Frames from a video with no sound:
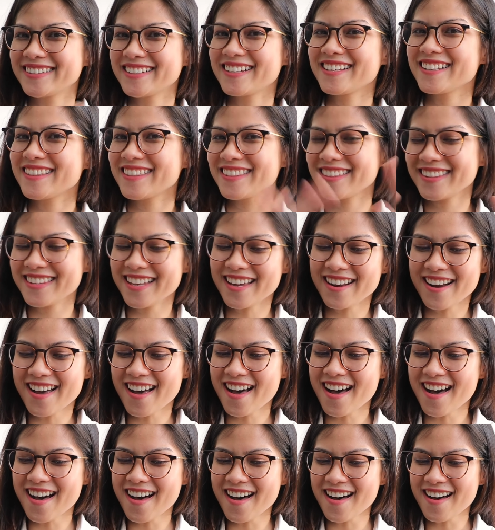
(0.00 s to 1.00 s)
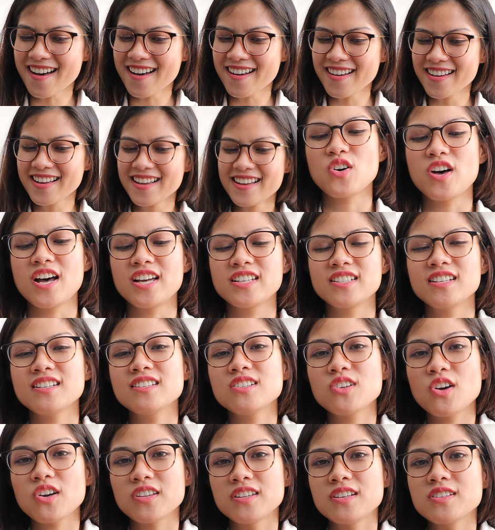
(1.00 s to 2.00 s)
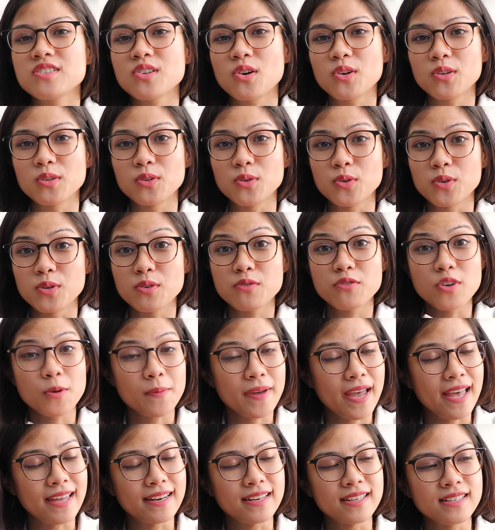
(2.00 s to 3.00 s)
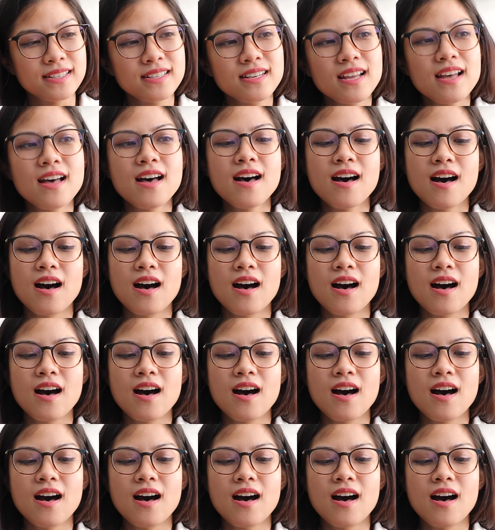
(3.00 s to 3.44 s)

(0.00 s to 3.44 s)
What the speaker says: Ta-da! So I just got this on loan from Canon.